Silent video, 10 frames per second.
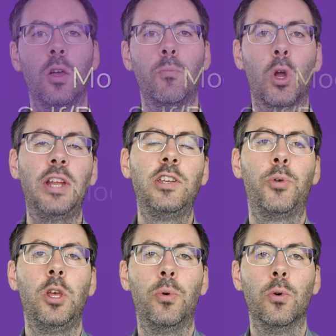Modelling to
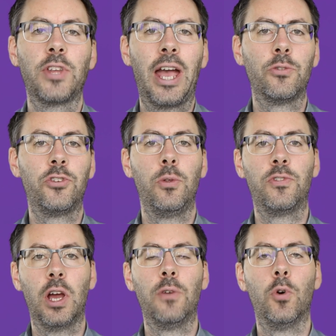pupils how to do
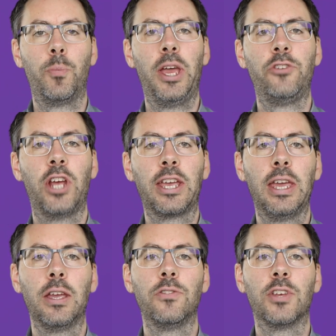self or peer
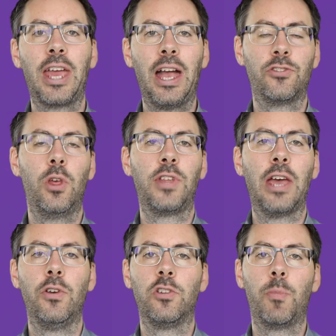checking to catch those
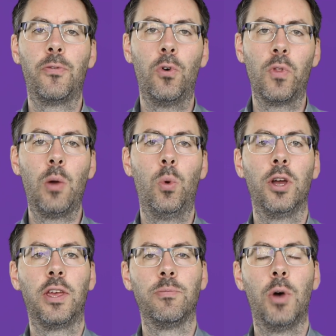errors before their
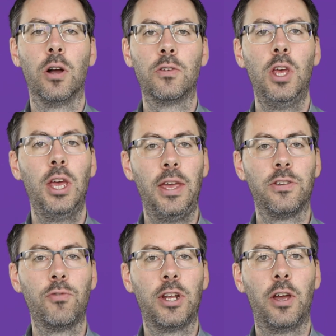work is marked is a
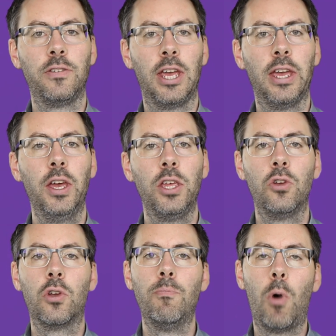great idea. You
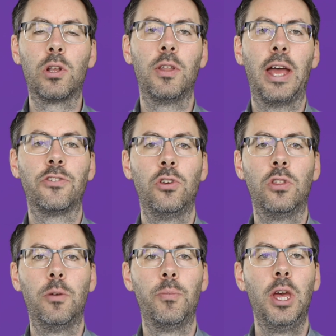can model that to
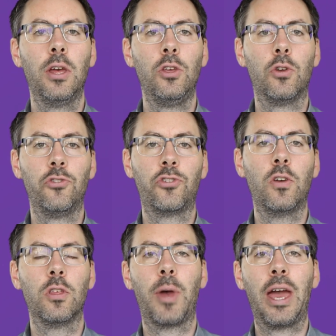them, you can show
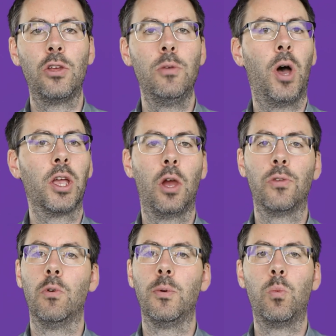them how you might go
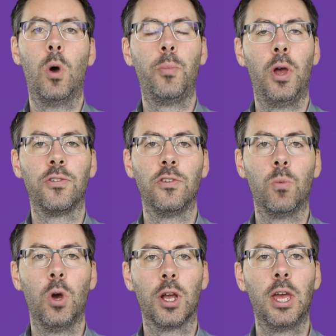through it with one person's
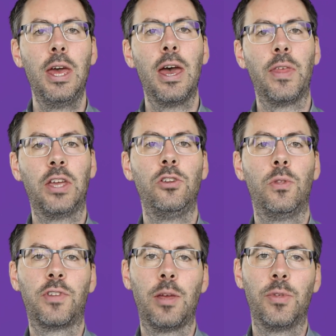work and they can do the
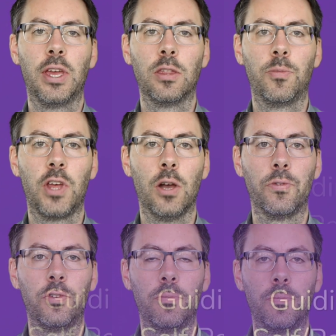same thing themselves.